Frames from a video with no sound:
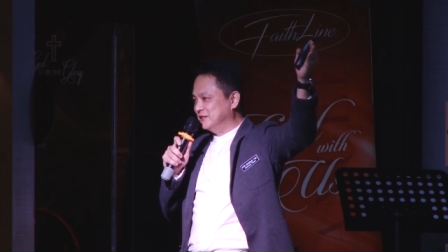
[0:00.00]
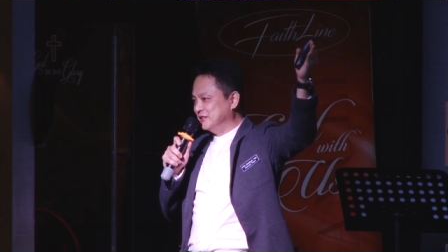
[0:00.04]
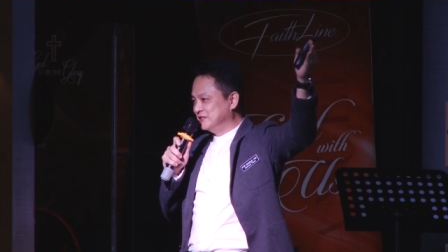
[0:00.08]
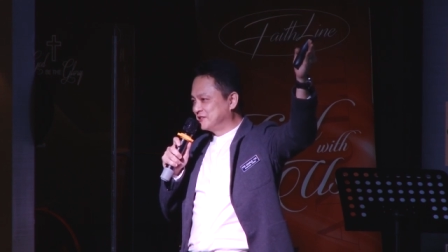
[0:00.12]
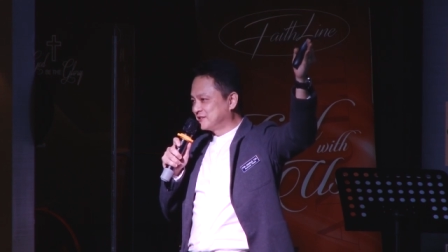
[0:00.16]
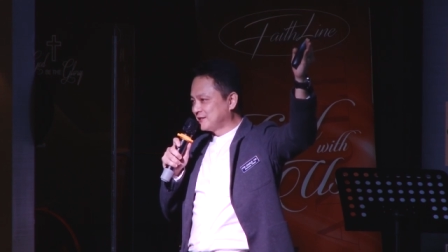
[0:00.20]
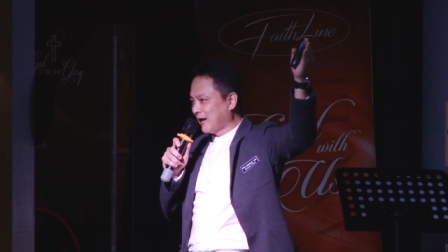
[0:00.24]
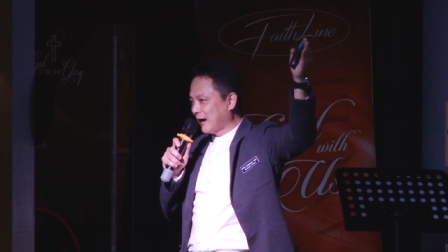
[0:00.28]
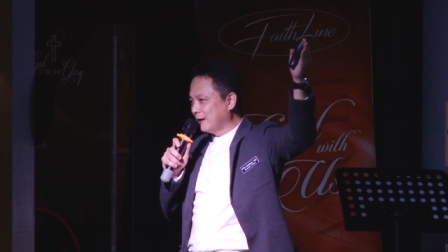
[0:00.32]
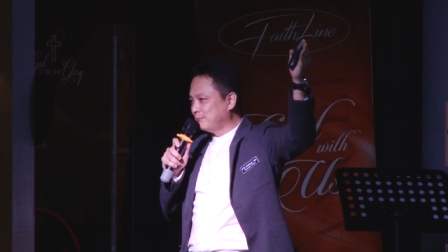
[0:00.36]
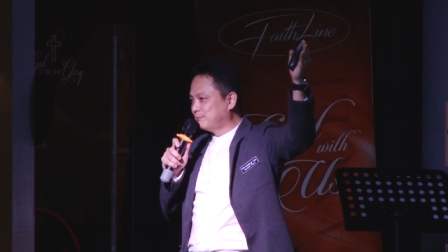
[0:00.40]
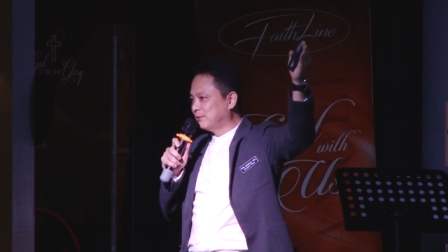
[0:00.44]

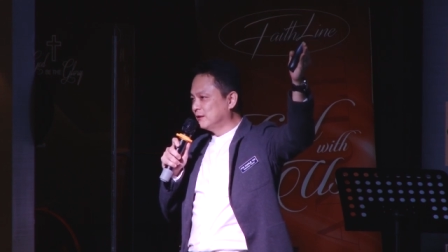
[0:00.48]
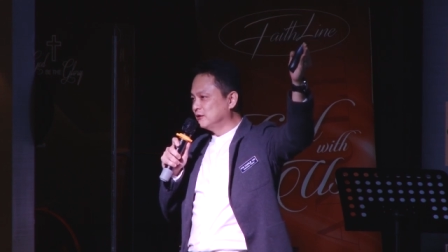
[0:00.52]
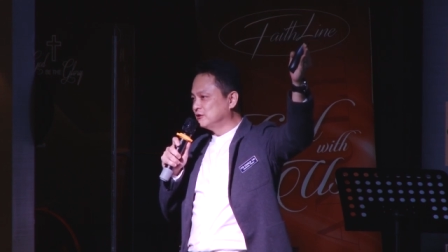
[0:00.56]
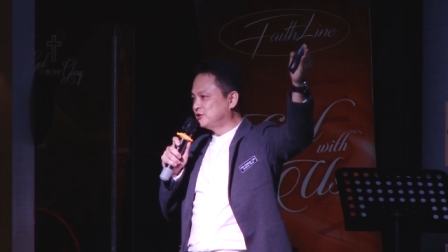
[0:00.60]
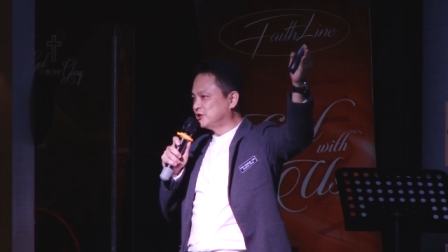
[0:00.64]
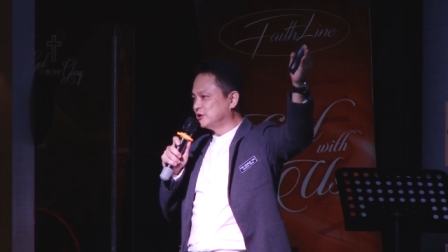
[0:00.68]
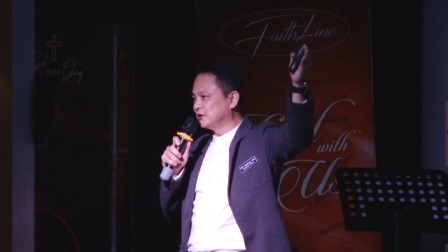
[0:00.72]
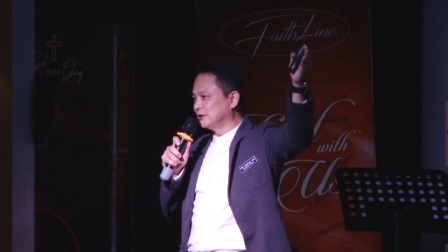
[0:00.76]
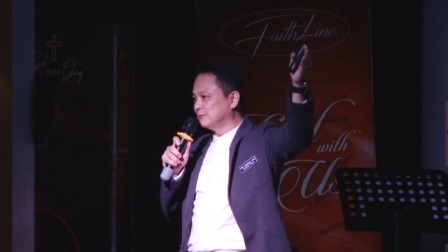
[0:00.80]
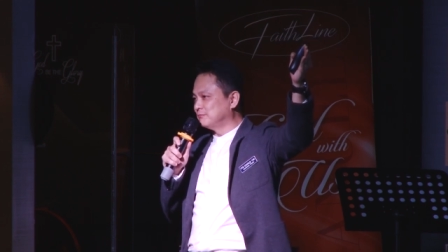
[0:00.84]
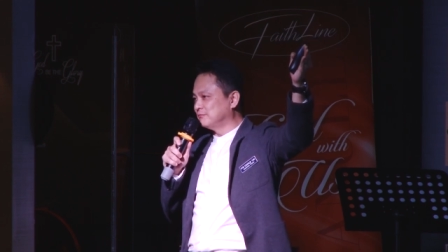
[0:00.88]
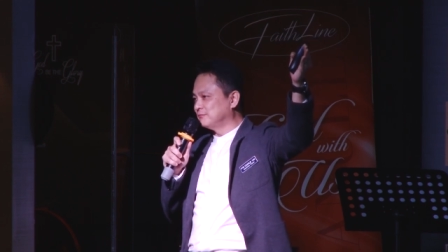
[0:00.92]

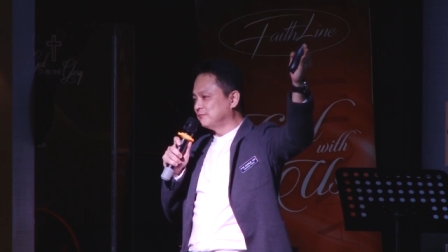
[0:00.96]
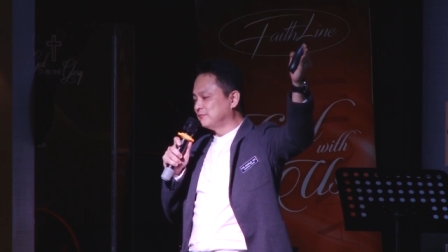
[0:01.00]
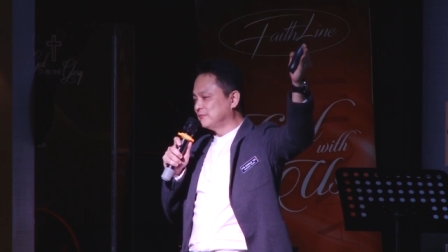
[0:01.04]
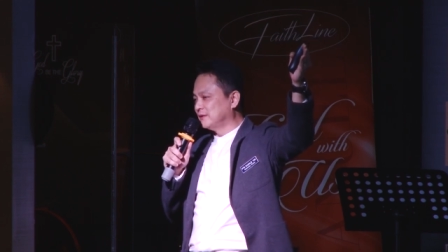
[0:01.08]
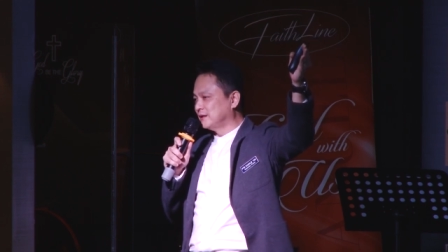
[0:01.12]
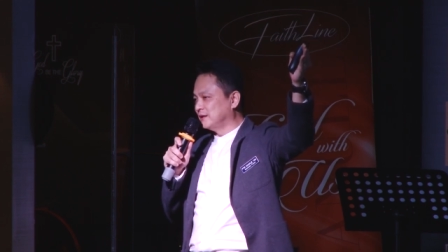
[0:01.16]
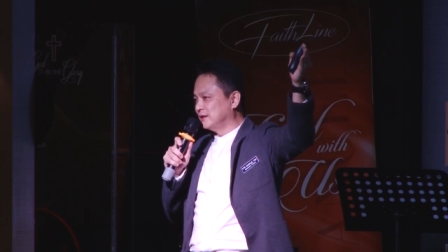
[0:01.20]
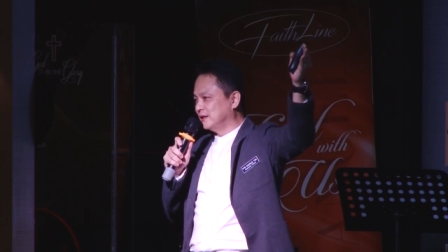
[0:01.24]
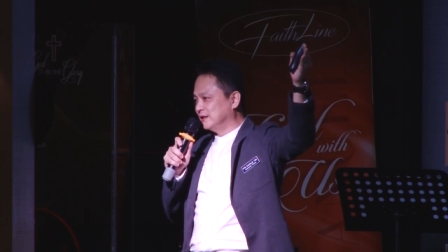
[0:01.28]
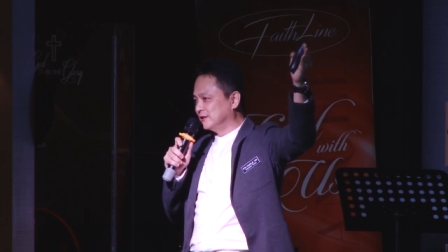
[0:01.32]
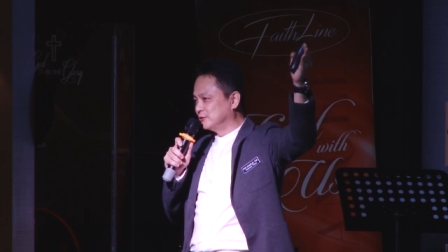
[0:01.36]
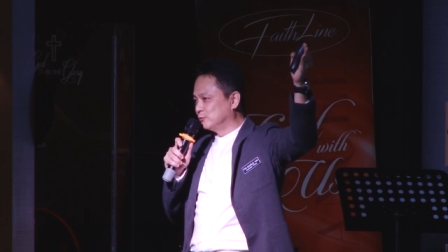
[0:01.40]
Discipleship
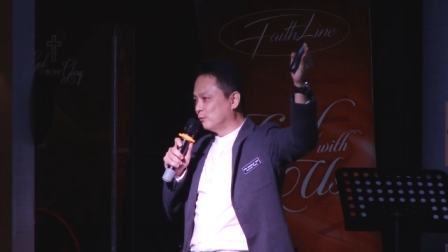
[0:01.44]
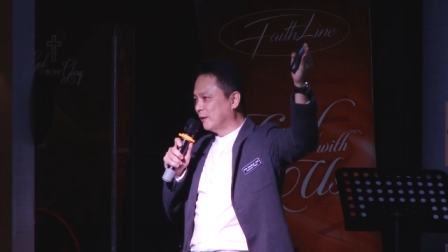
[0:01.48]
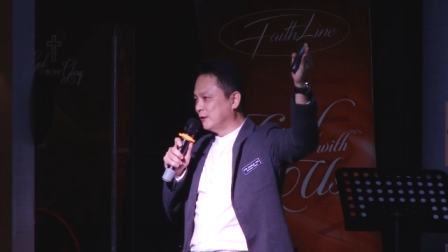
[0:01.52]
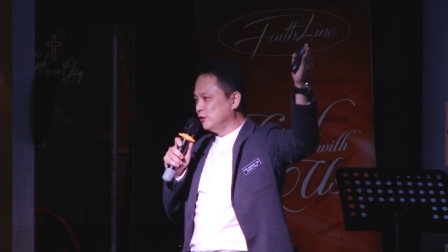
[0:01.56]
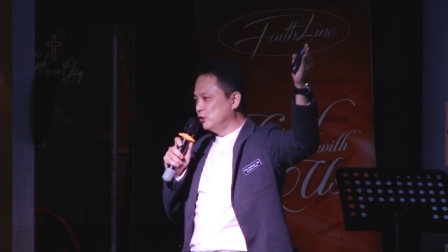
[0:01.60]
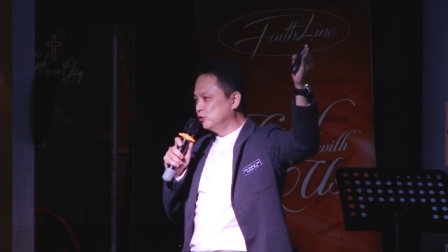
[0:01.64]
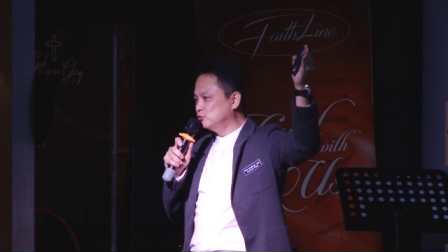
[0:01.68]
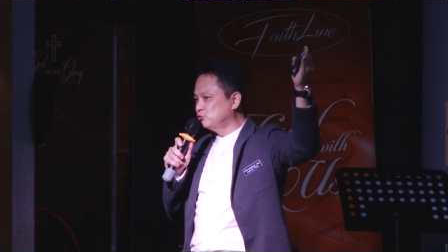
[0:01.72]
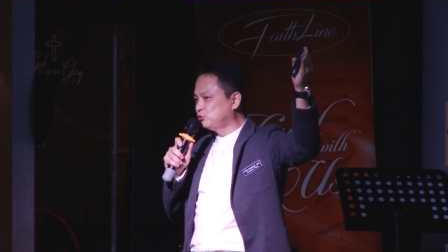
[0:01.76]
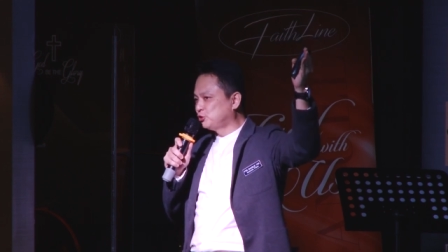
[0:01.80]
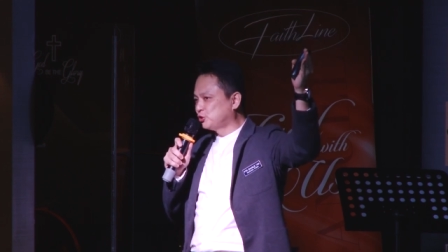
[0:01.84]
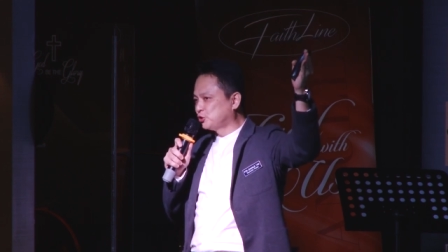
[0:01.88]
is
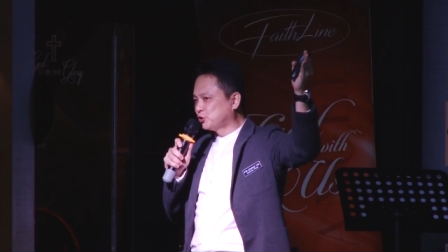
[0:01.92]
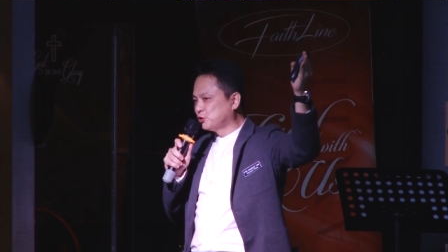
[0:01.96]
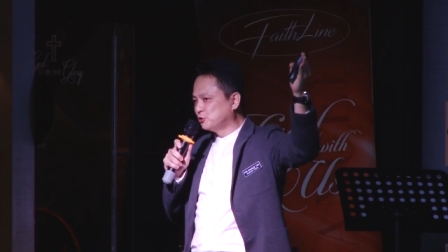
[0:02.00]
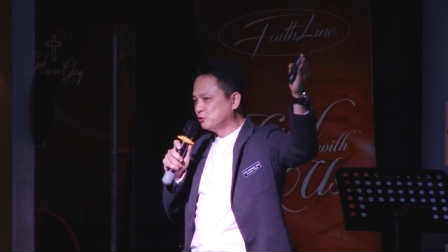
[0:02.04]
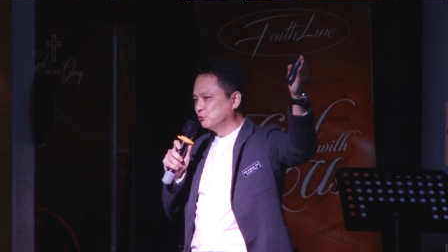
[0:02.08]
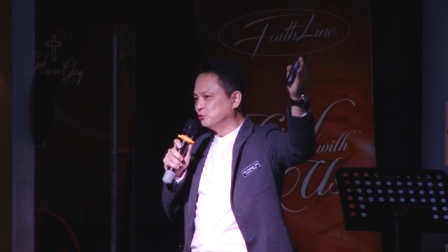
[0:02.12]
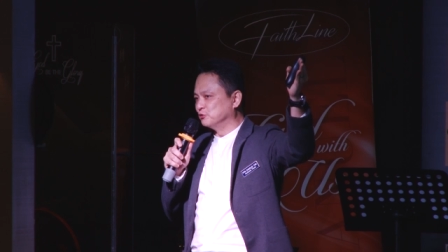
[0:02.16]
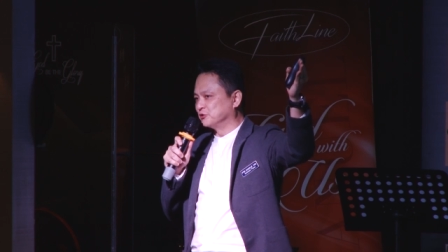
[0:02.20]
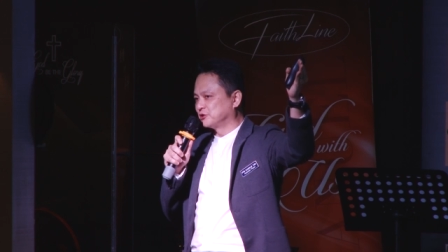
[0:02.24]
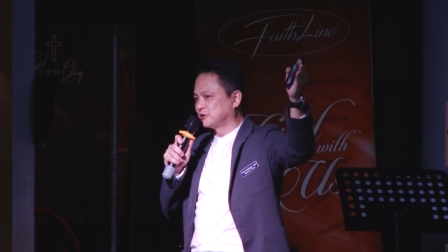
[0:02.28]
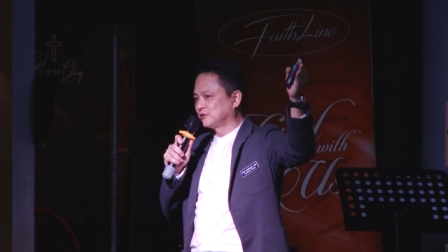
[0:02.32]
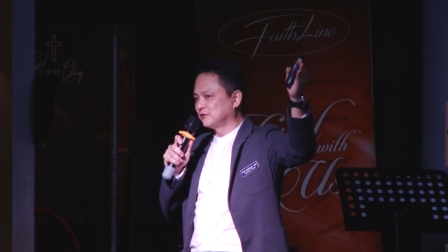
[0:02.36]
when you
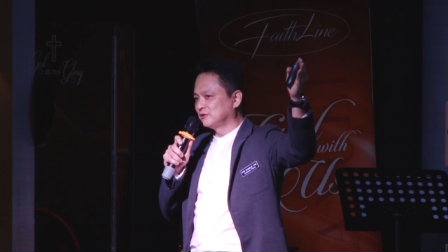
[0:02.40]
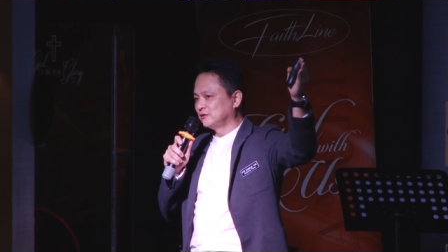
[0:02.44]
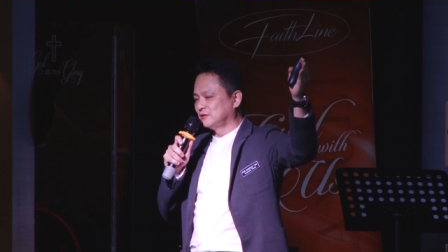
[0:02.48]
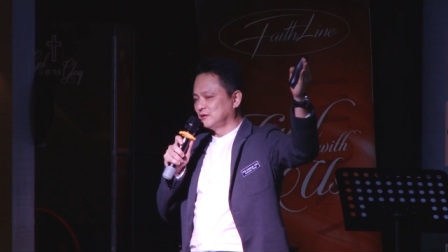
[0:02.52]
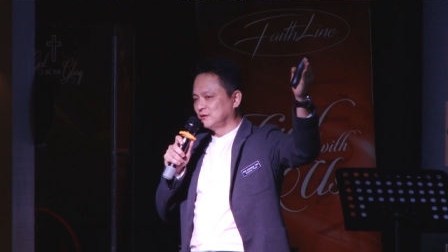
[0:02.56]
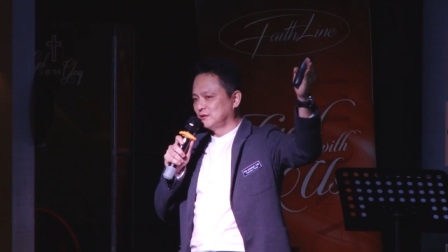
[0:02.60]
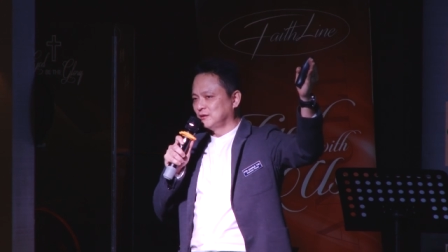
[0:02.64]
choose